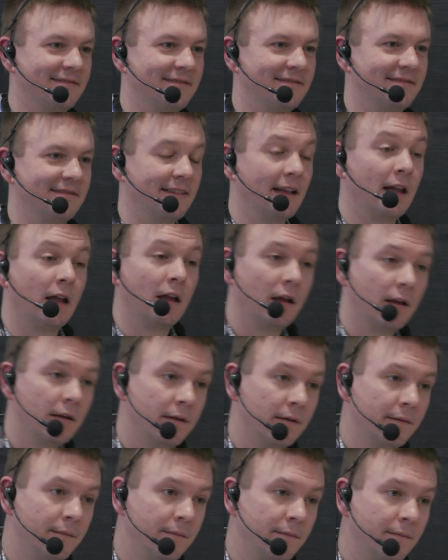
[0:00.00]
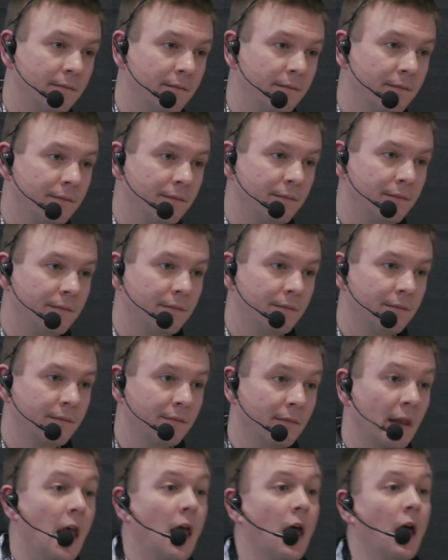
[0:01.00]
Uh, where is it used for? Splunk.
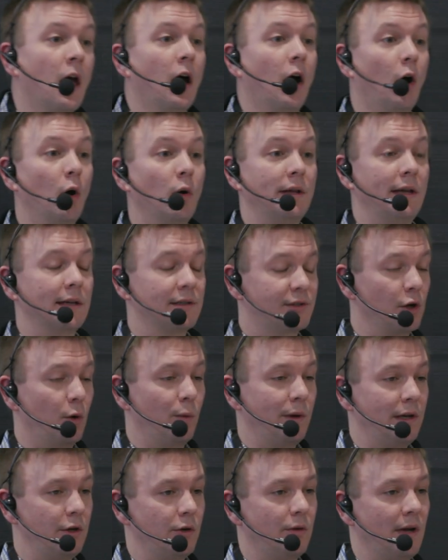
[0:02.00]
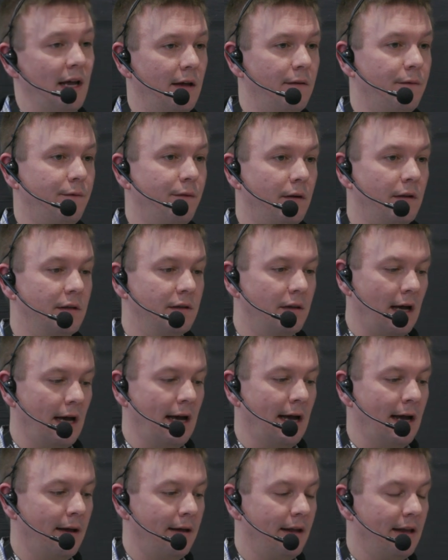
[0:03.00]
Oh, so we do have.
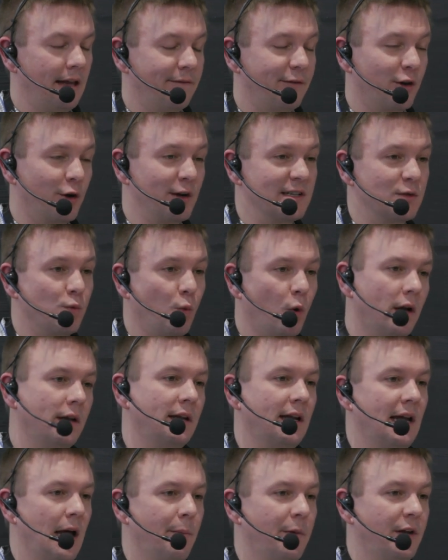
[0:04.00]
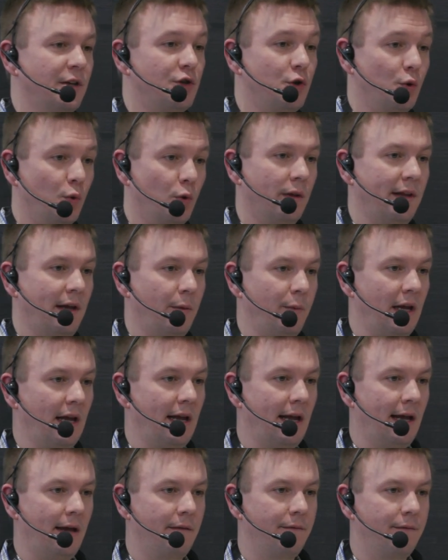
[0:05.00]
Uh, if there is one common tool that we
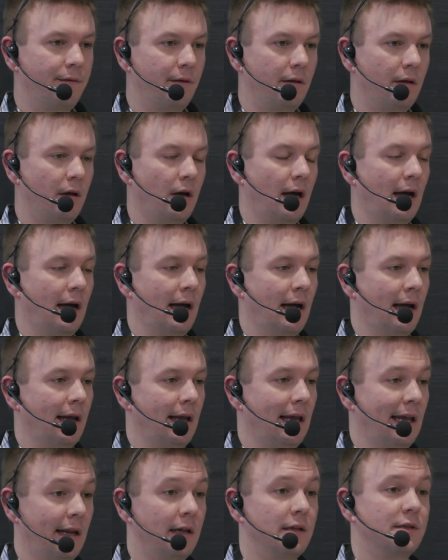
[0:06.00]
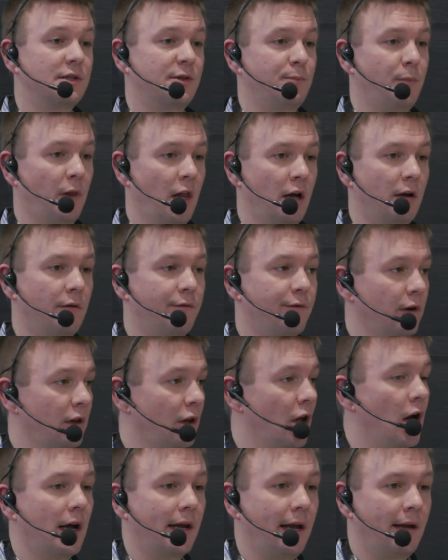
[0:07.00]
have, uh, it is Splunk for
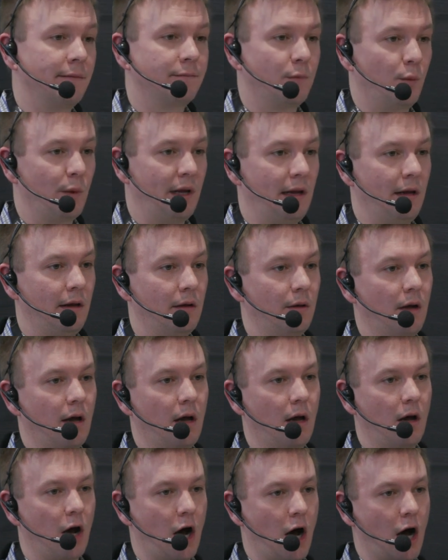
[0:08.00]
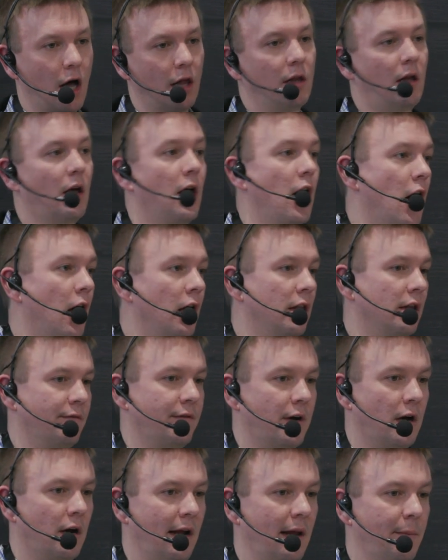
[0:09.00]
logging. We all all
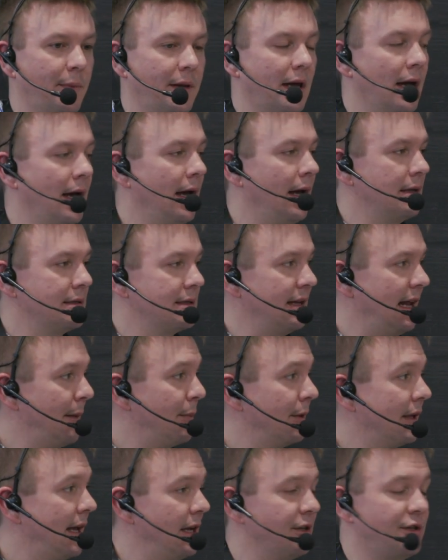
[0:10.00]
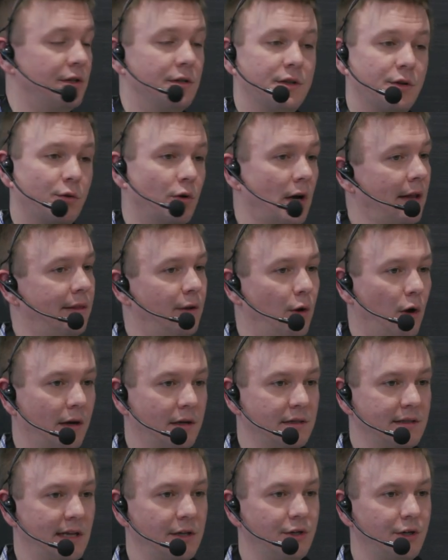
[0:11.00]
of our APIs and applications throughout the
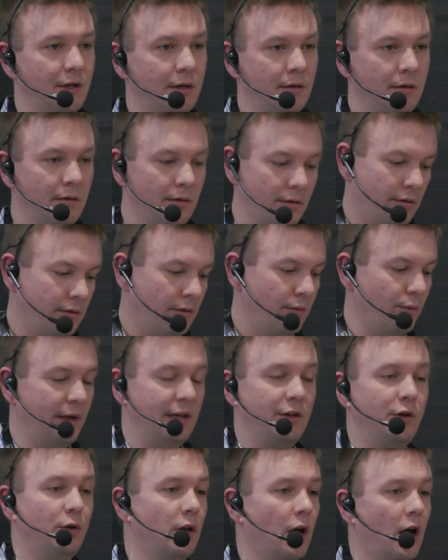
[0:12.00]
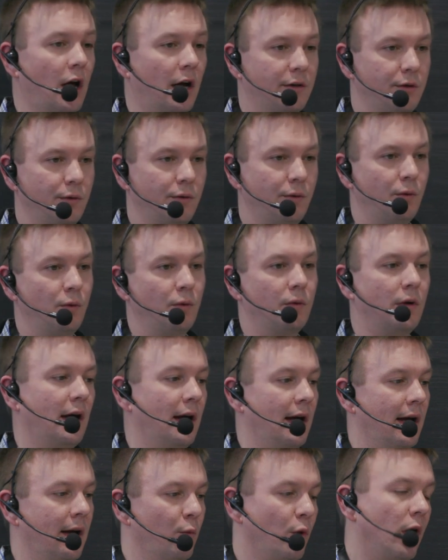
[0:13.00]
organization we do log to
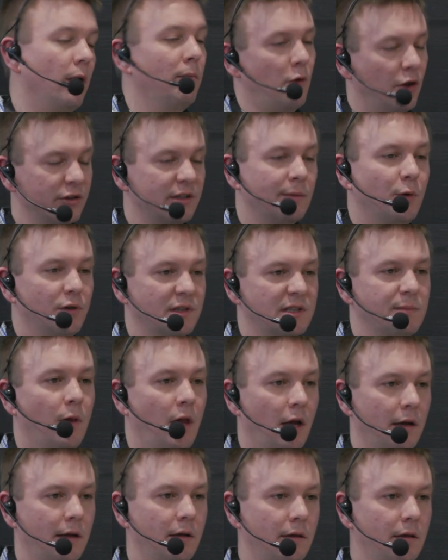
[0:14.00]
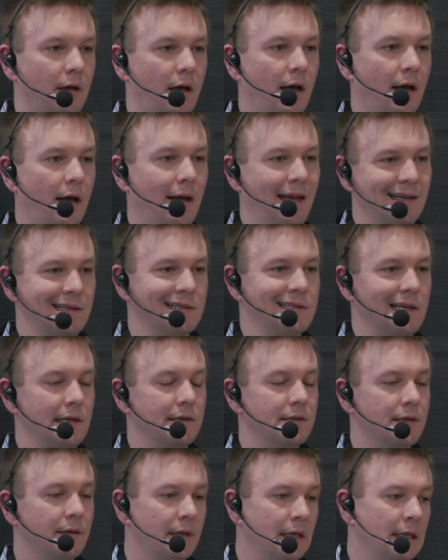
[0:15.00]
uh, well multiple Splunk uh,
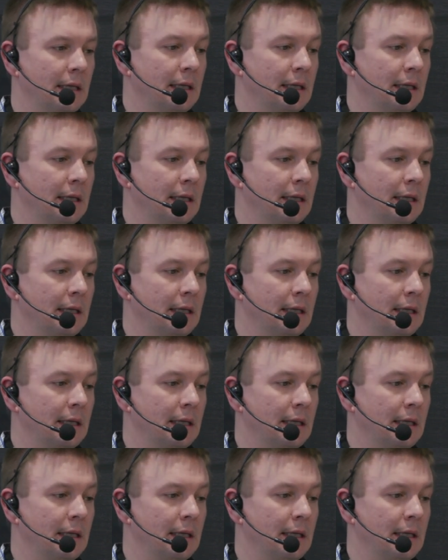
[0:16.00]
indices.